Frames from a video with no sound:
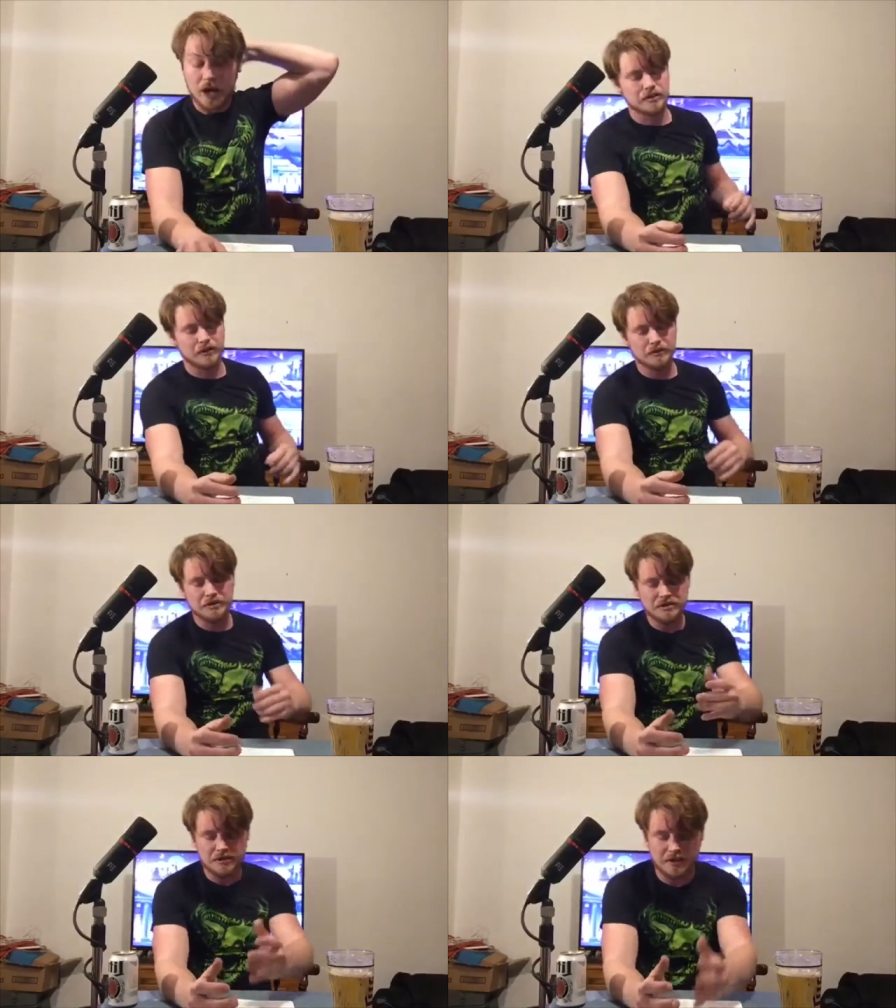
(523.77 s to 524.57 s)
There was this
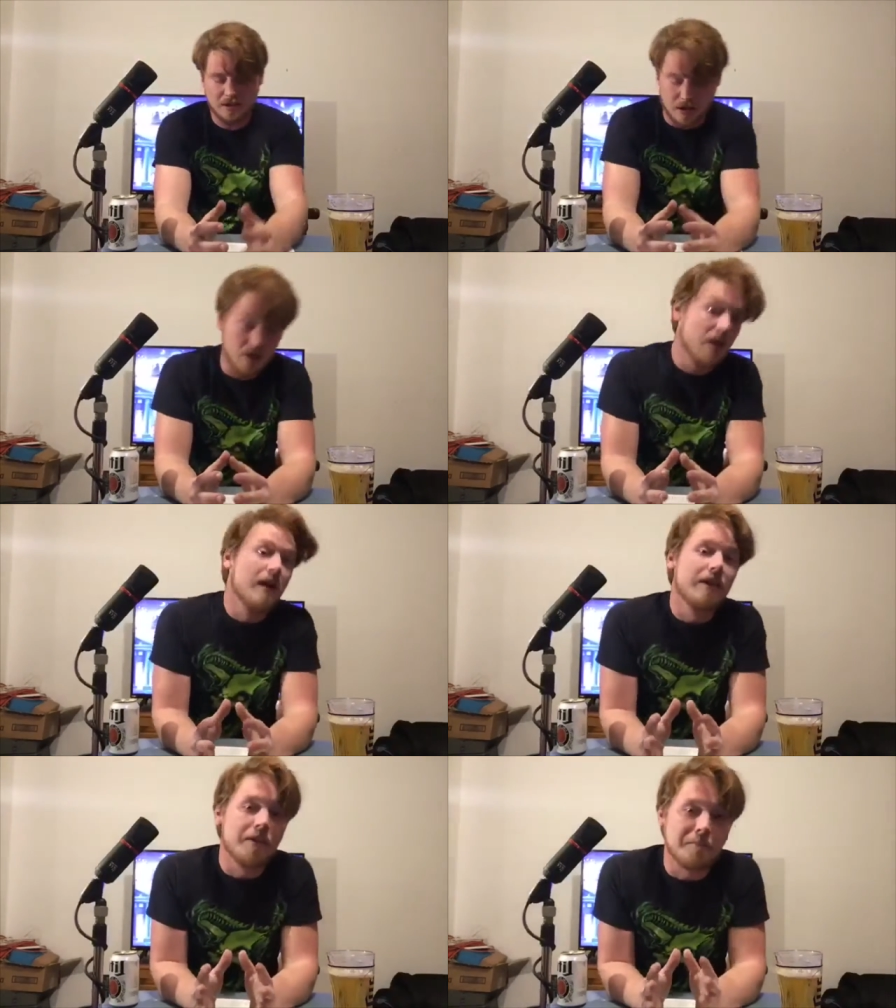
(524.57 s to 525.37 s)
thing called
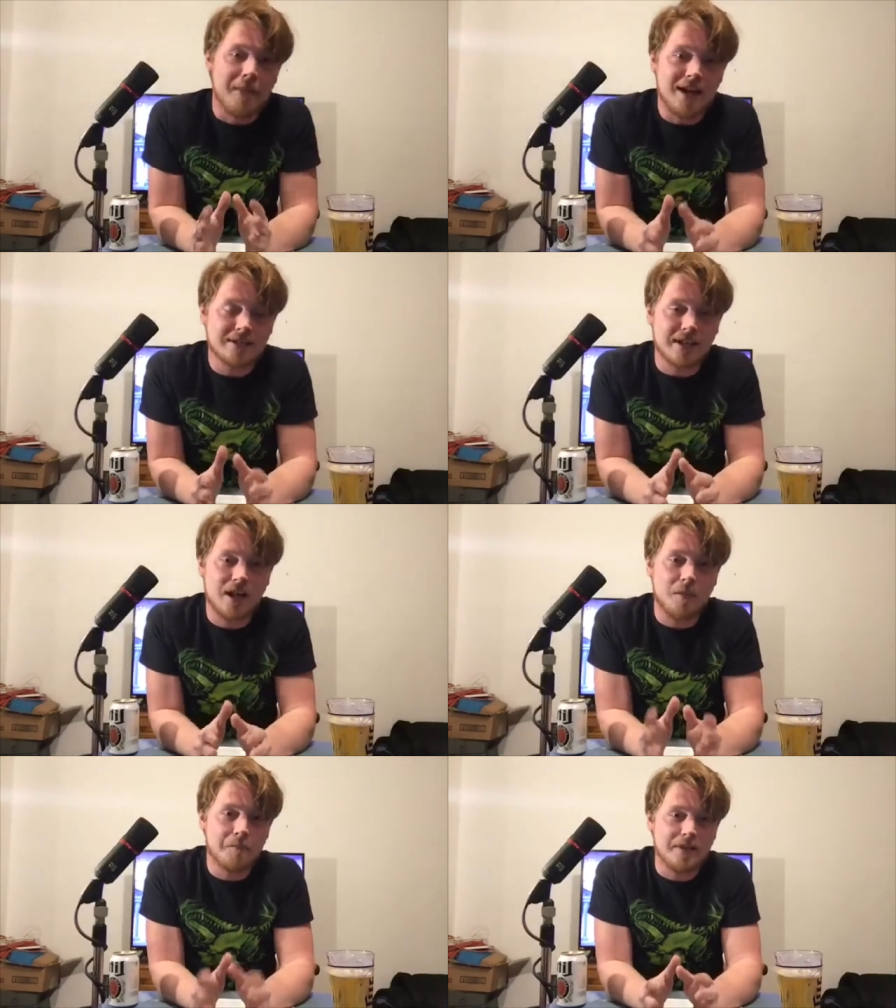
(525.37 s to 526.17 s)
the
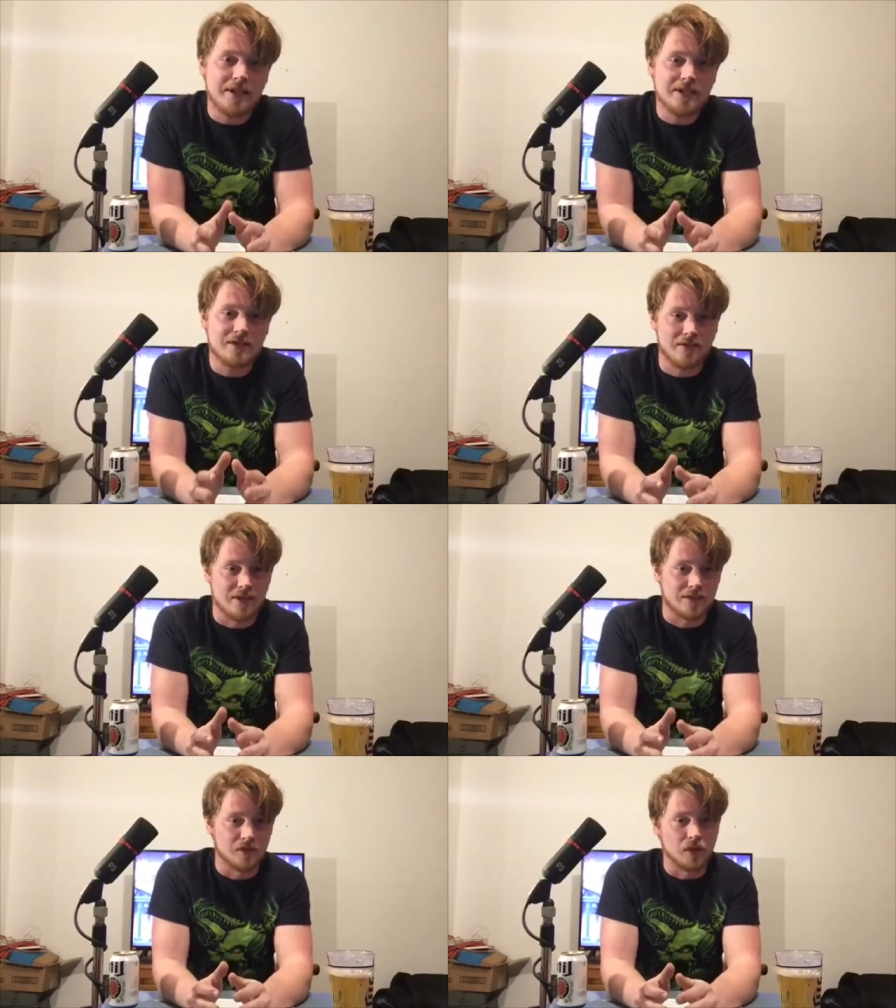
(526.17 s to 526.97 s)
Moscow Peace
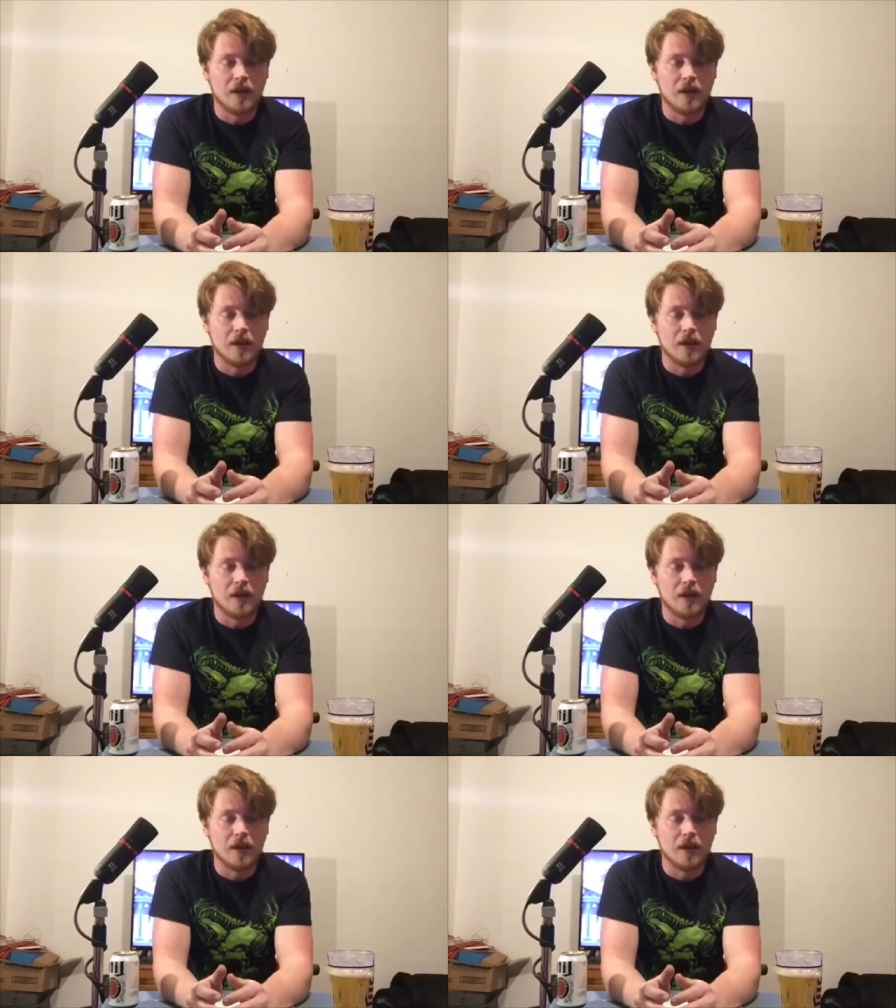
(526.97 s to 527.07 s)
Festival.